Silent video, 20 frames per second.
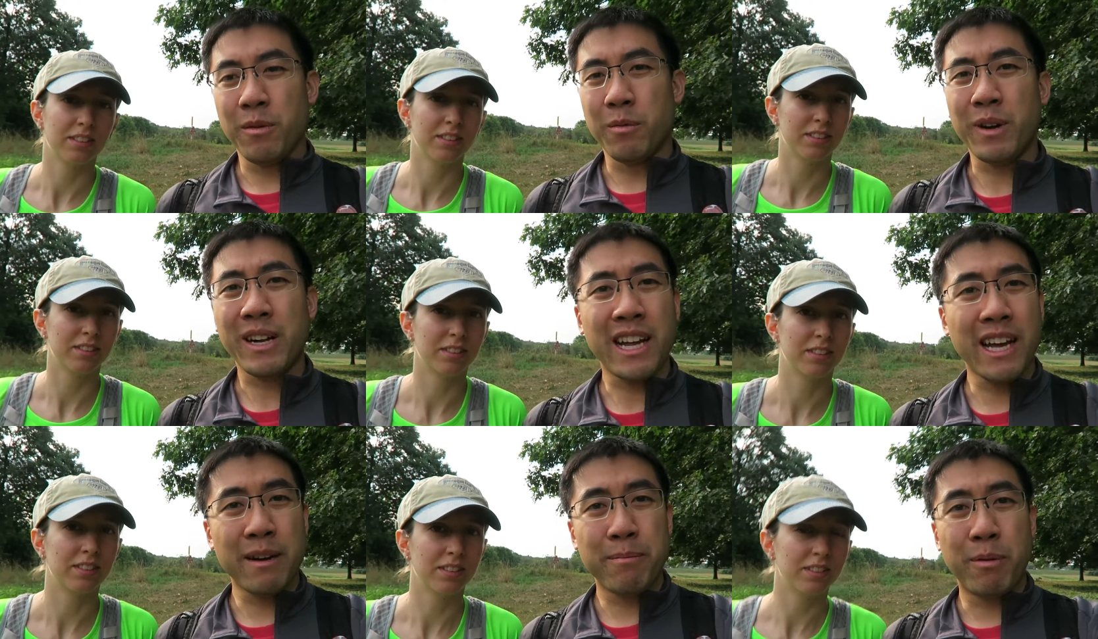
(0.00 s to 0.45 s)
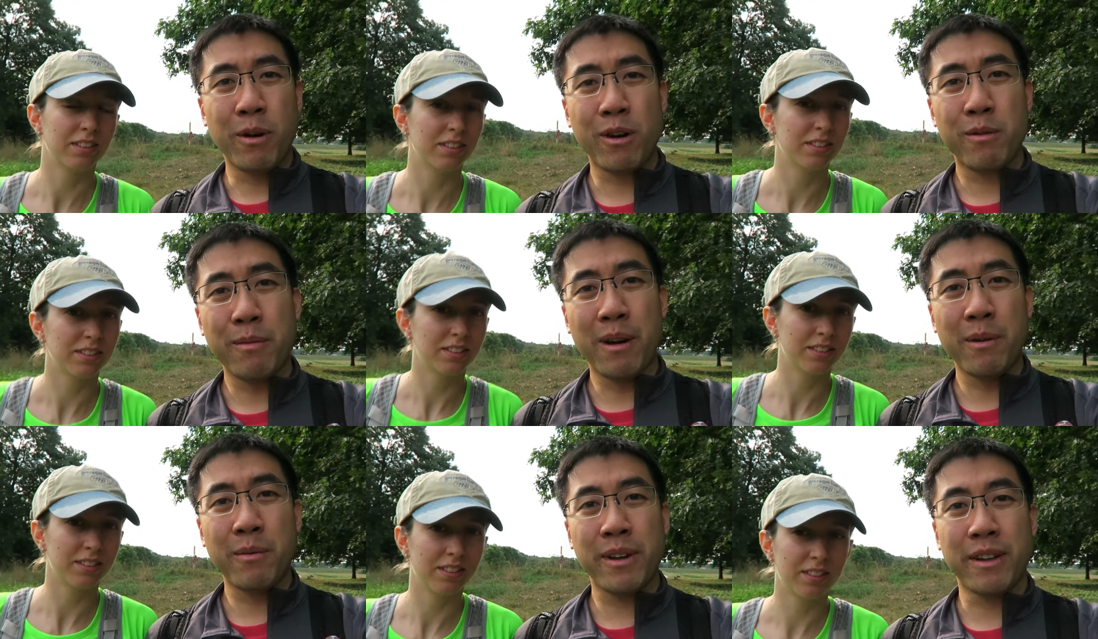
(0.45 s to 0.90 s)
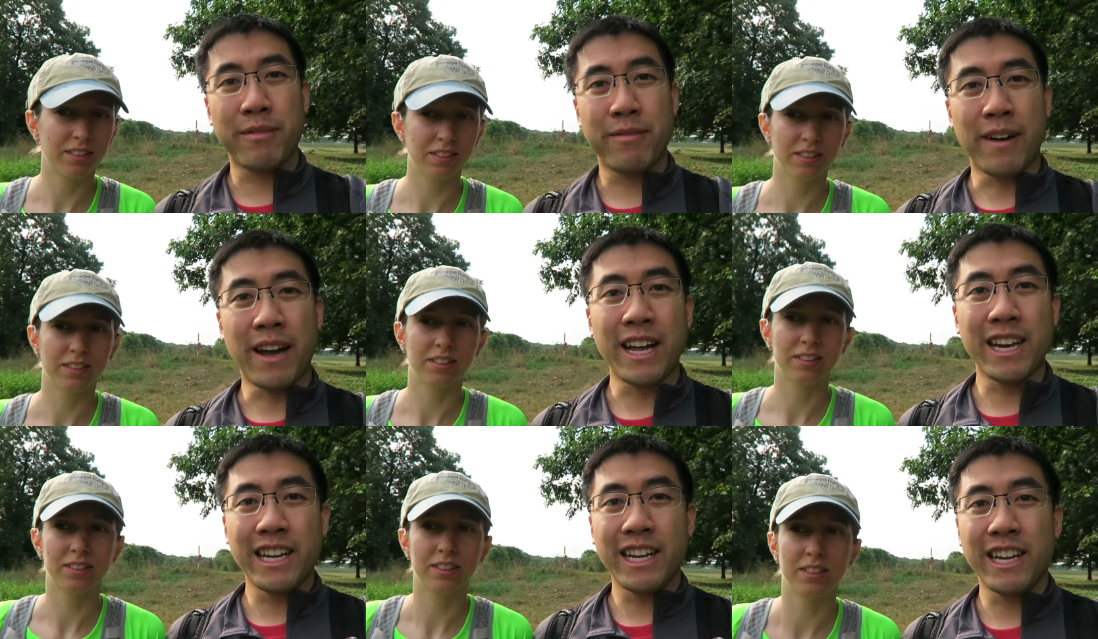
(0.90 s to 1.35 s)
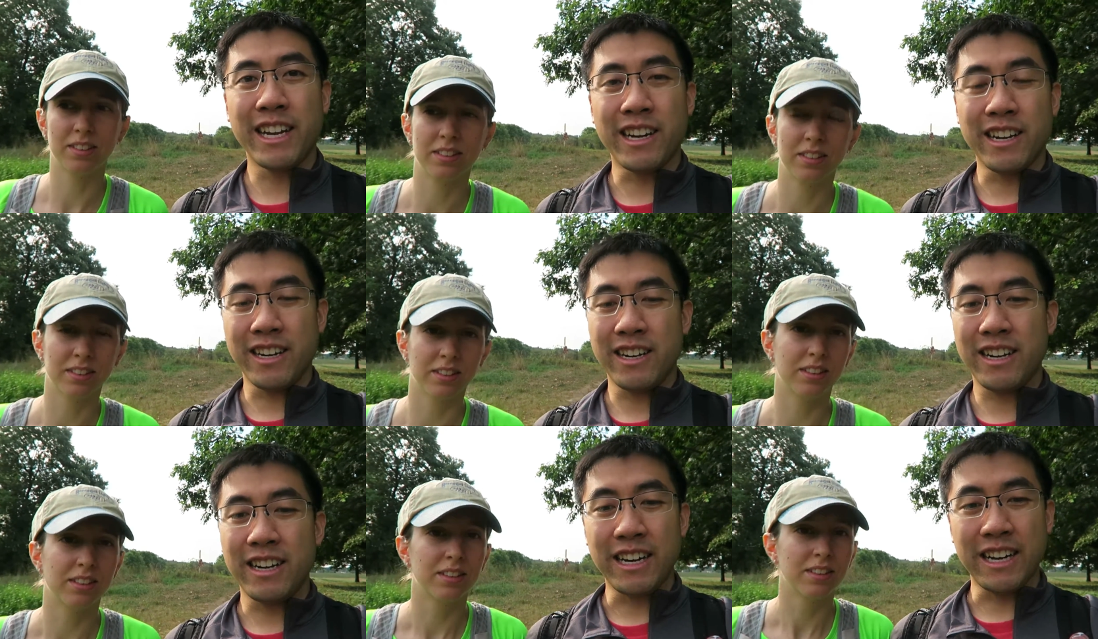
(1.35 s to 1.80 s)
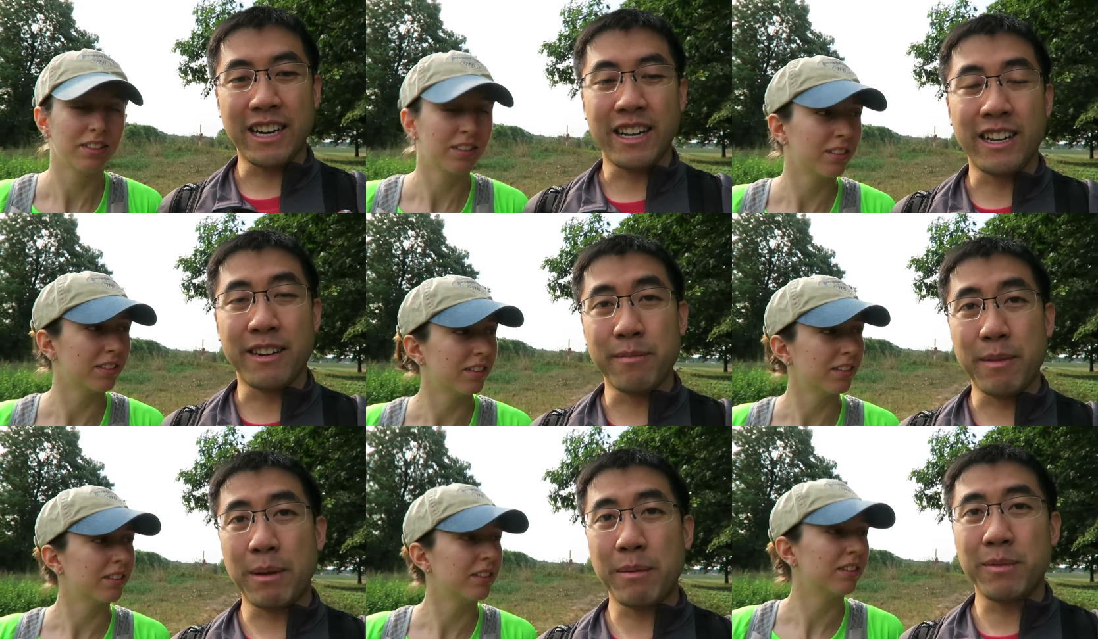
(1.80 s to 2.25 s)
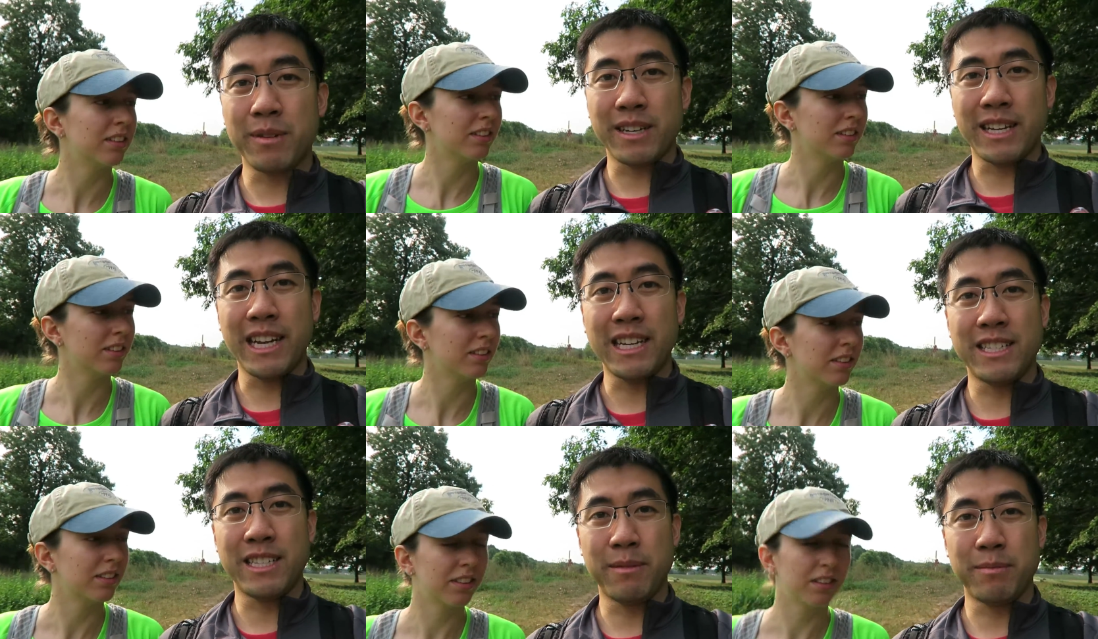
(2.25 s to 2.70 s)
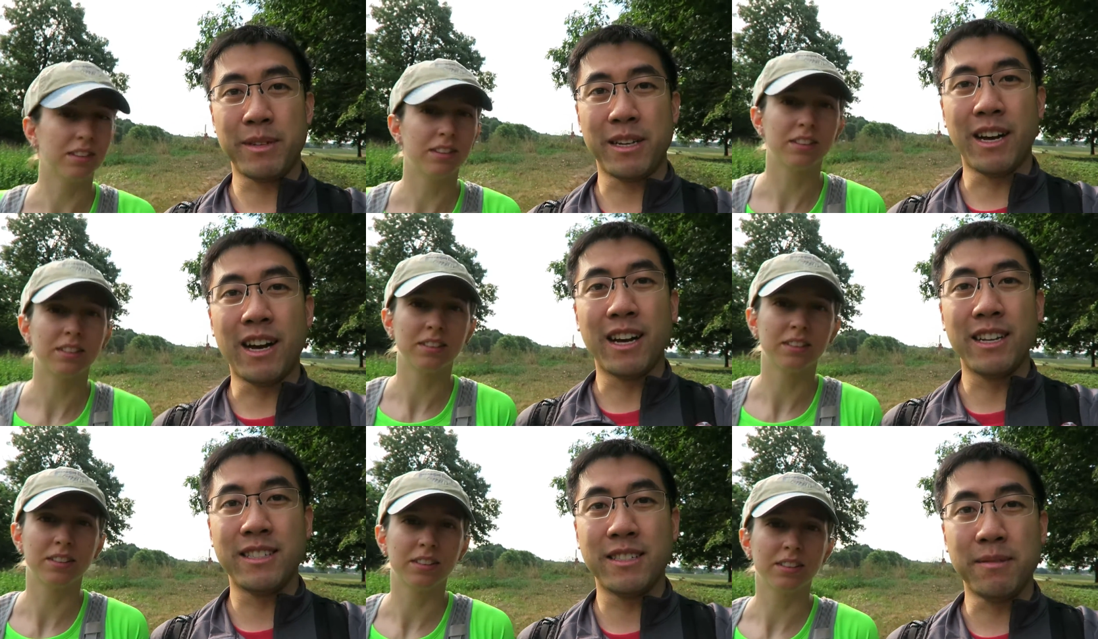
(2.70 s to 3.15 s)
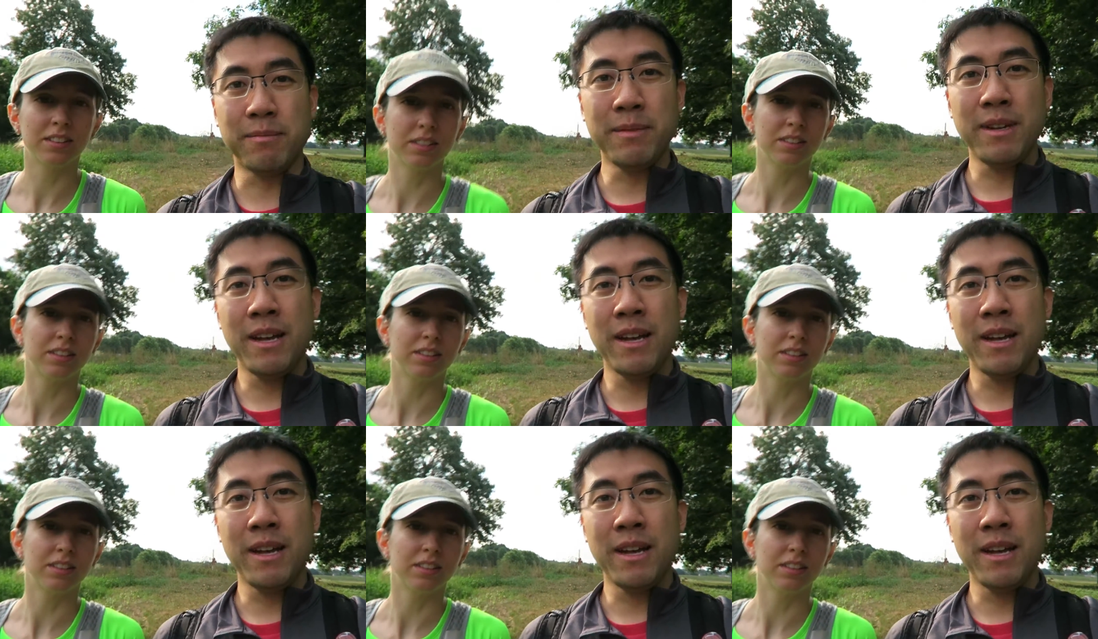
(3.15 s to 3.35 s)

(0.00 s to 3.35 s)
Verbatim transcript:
Speaker 1: what kind of Pokemon we can find here, and maybe we'll catch something awesome.